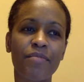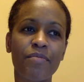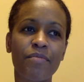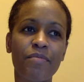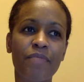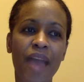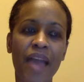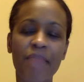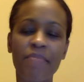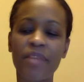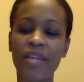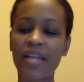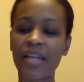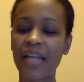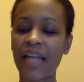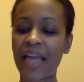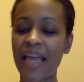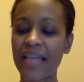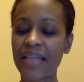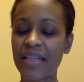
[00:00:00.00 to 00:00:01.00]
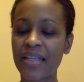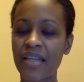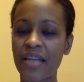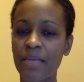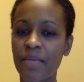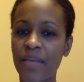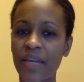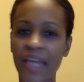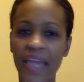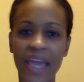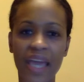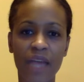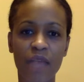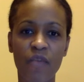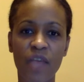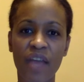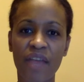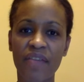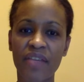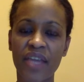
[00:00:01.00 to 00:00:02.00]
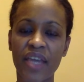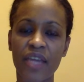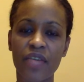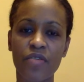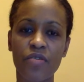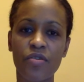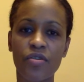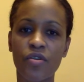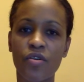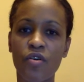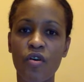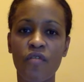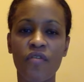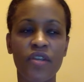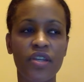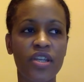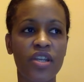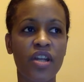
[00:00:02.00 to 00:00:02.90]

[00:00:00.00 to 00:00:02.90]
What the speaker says: Might be a little hesitant, but again, we have to get used to COVID.